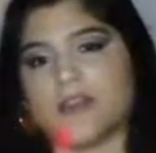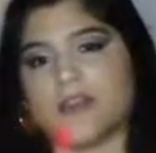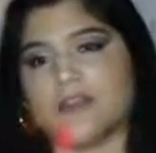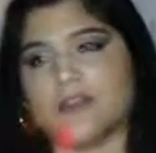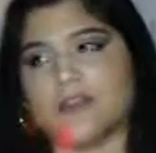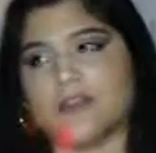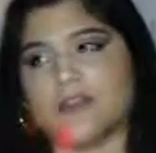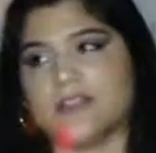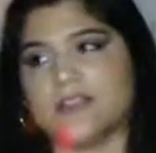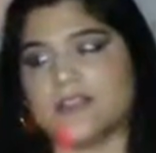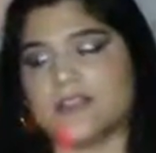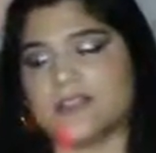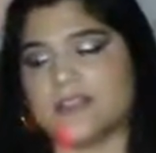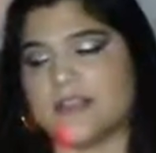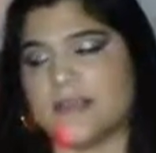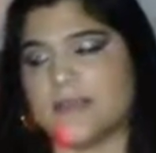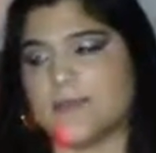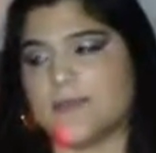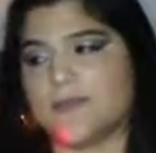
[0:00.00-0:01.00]
this time
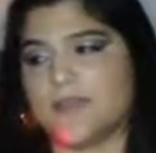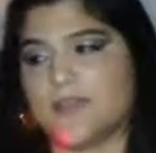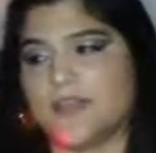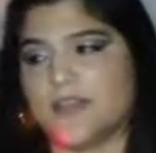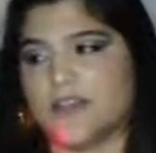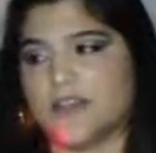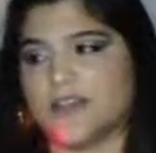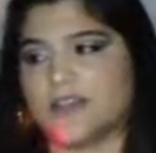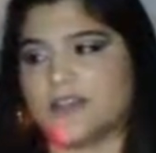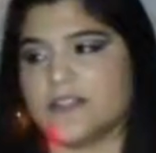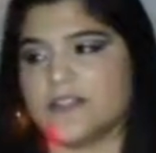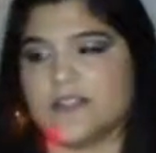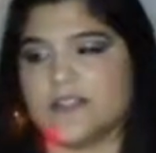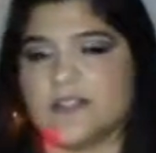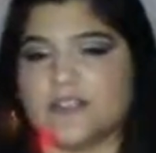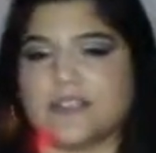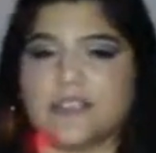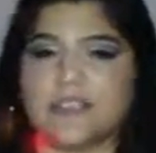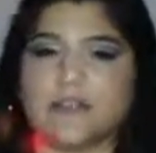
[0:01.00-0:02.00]
of year is starting to get
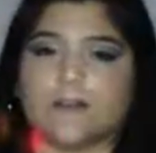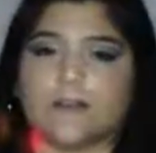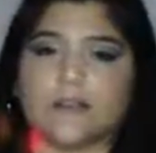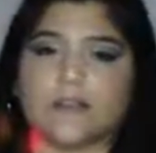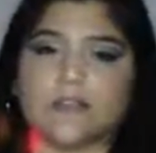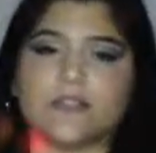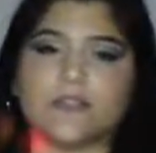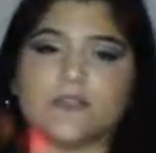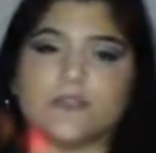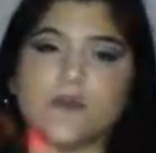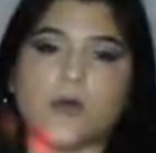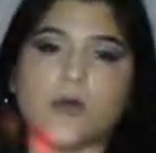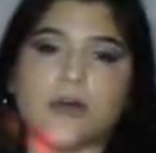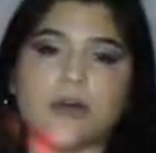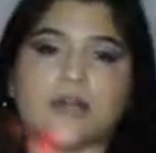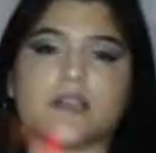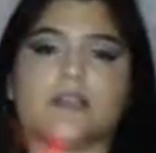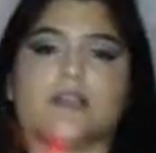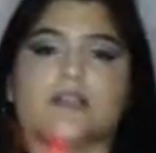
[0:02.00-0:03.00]
a little bit too hot.
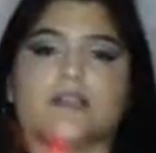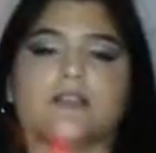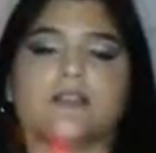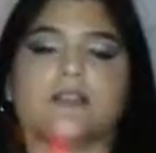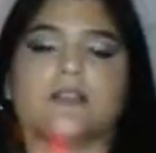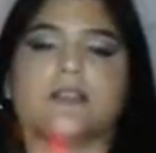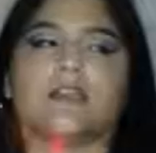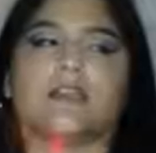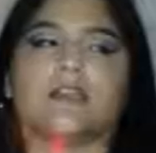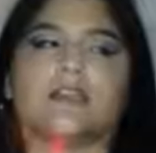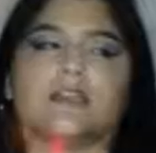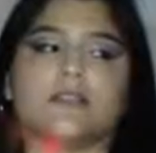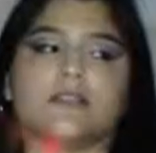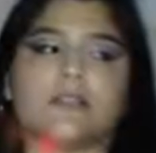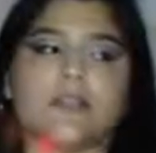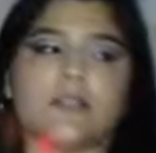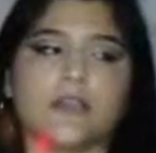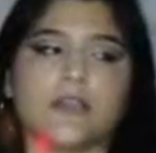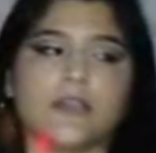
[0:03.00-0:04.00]
The days
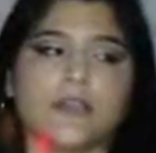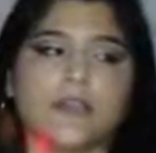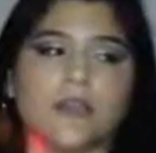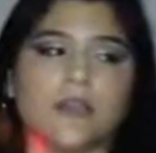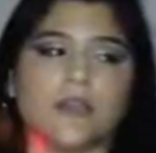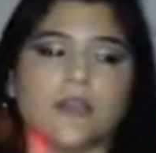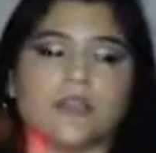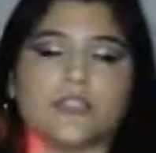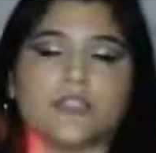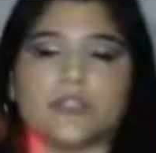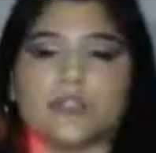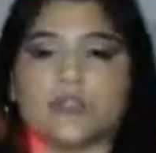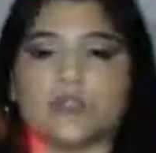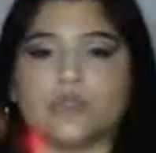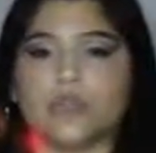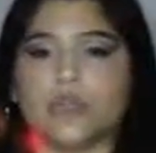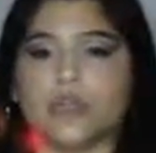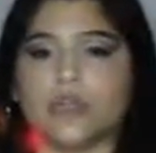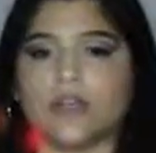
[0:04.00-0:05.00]
are too
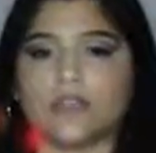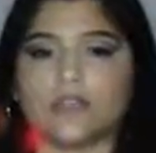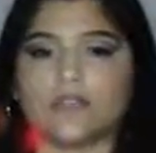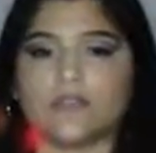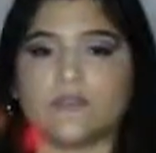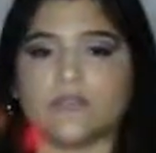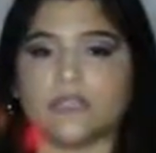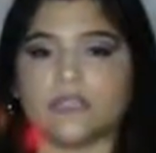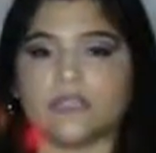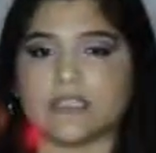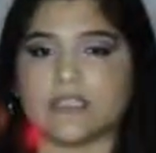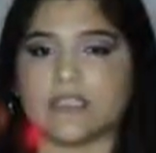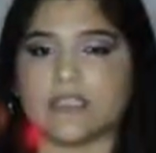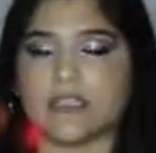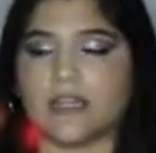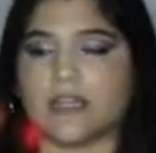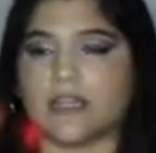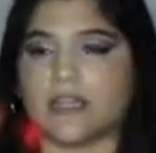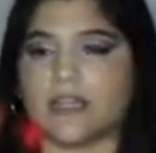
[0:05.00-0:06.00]
long as far as
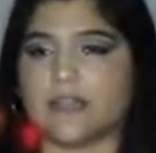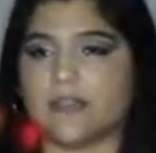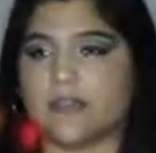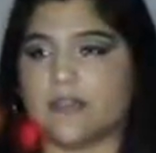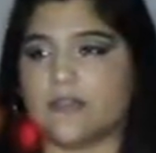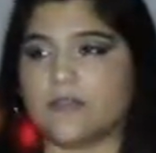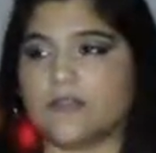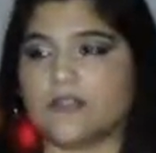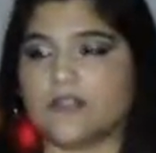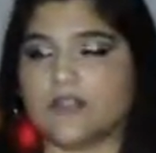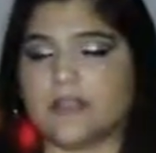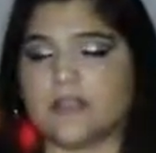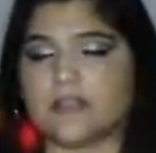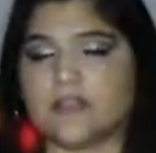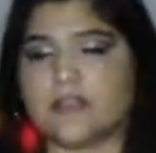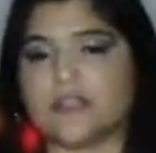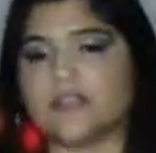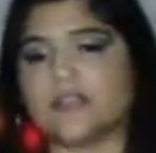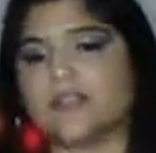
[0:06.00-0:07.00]
sunlight goes, and they were starting
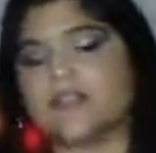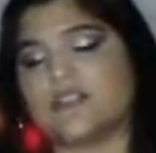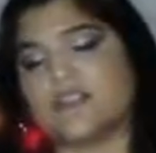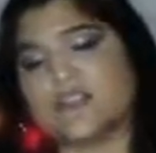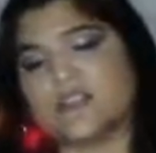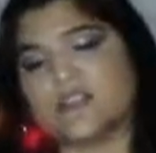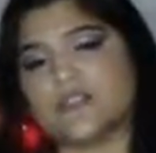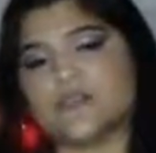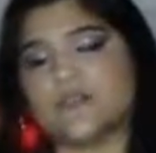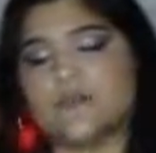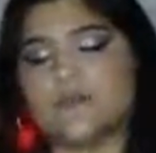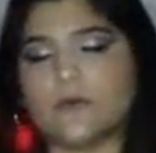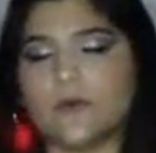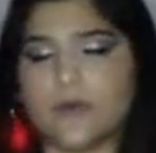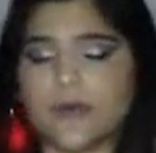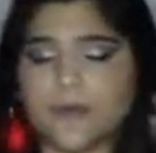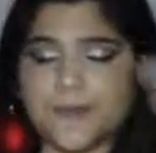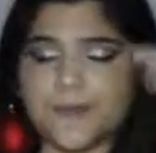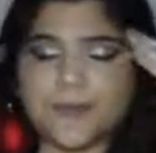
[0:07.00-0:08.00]
to not do well.
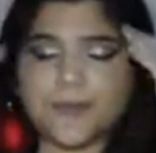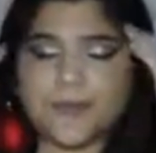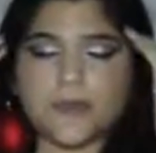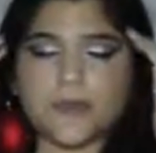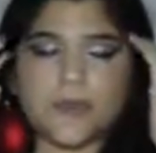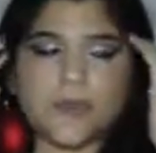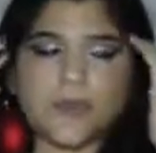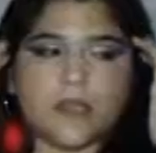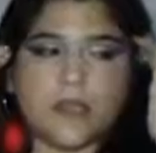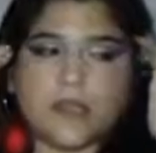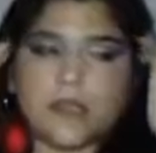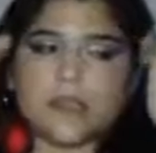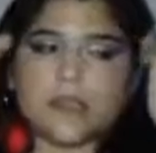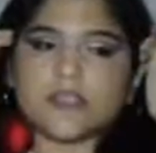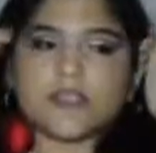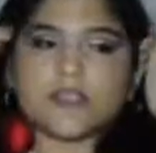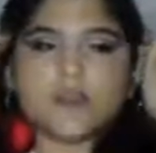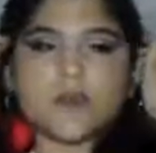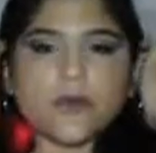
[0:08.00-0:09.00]
So
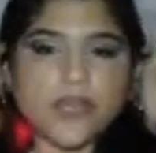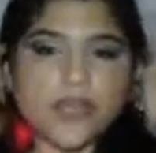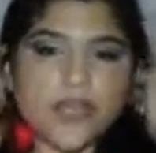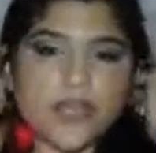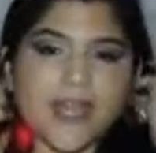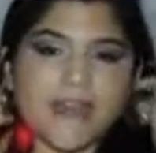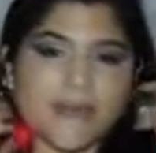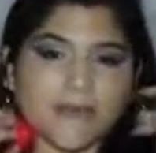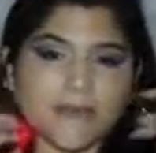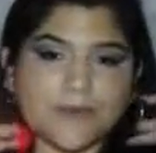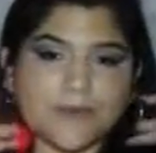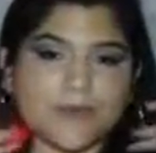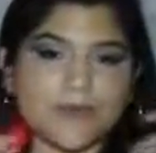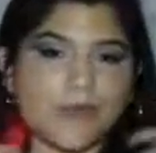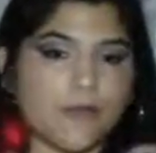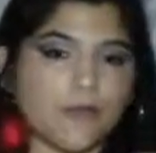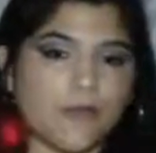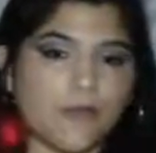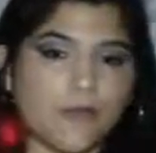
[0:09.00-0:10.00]
I gave them to a
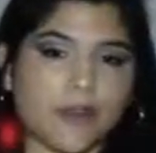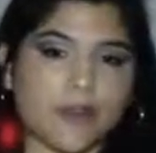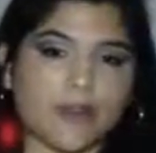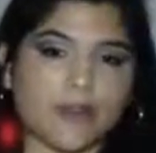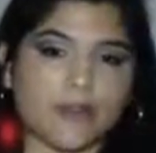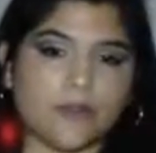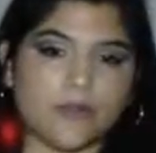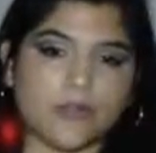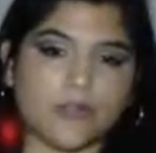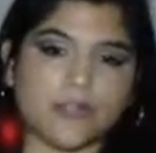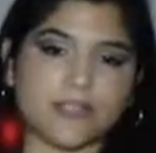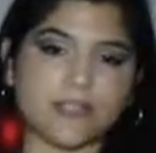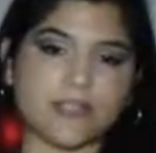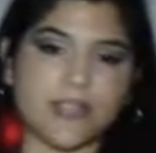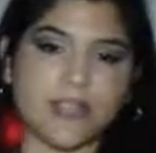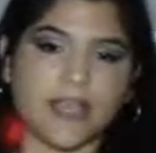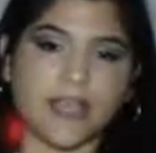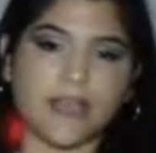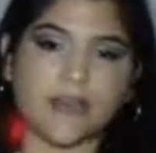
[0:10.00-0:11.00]
friend who could take
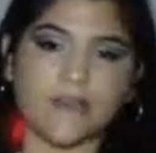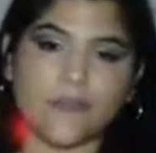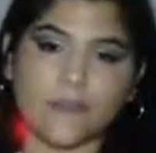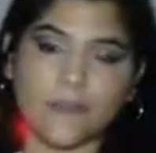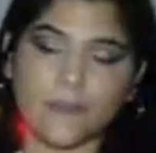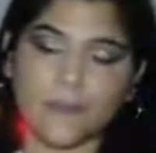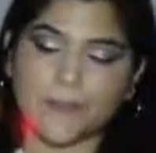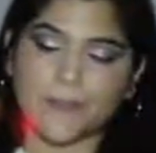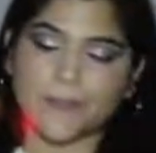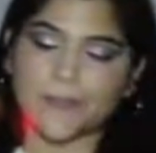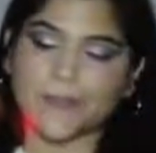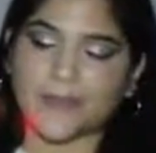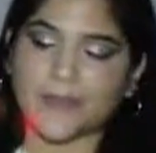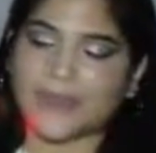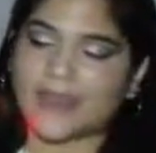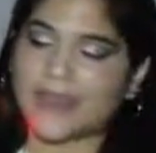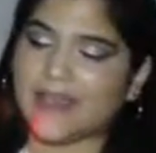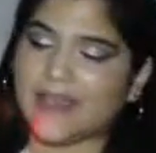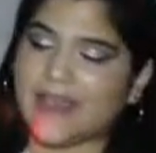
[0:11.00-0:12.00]
care of them,
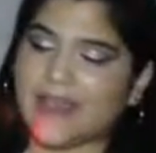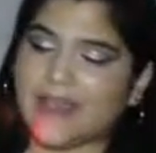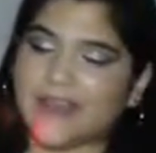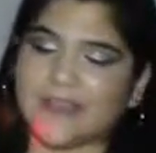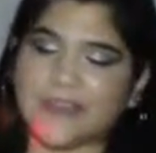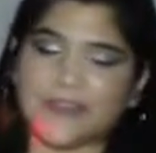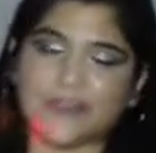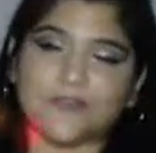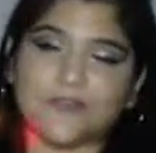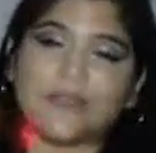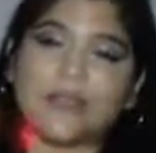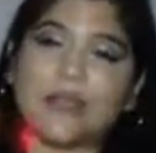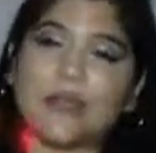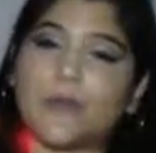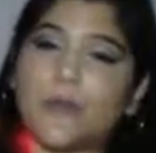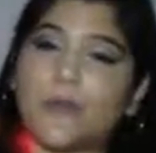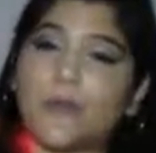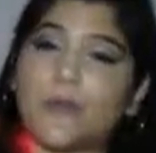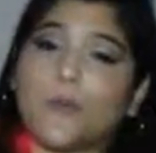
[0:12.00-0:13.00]
and they're doing
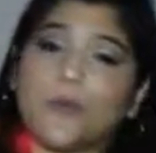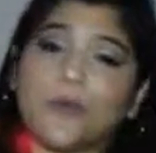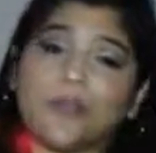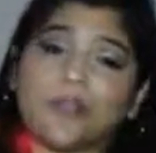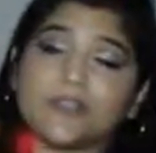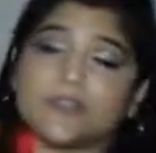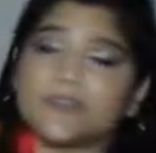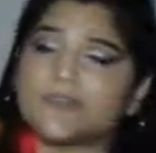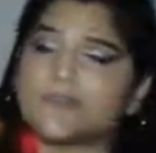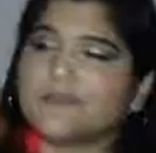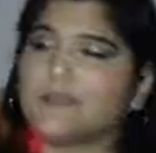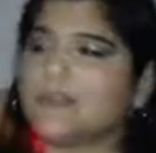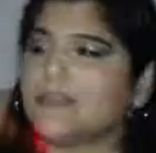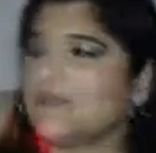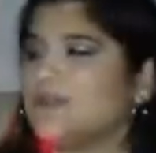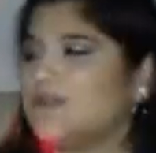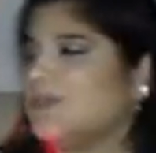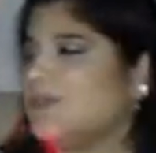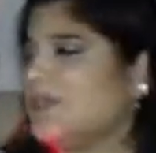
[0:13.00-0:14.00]
wonderfully, which
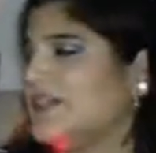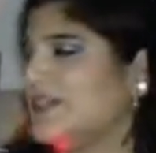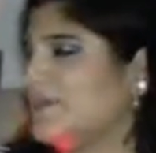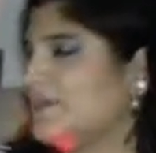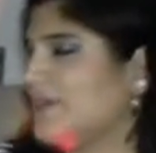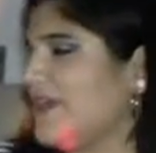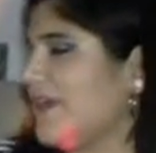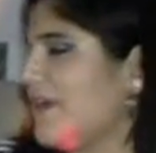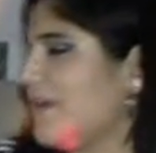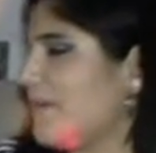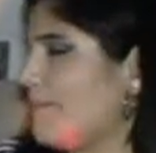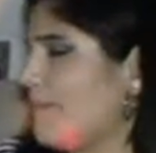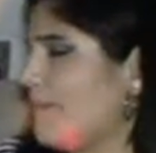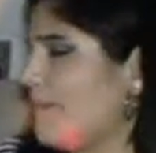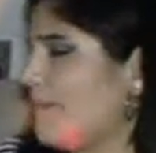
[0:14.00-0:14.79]
makes me happy.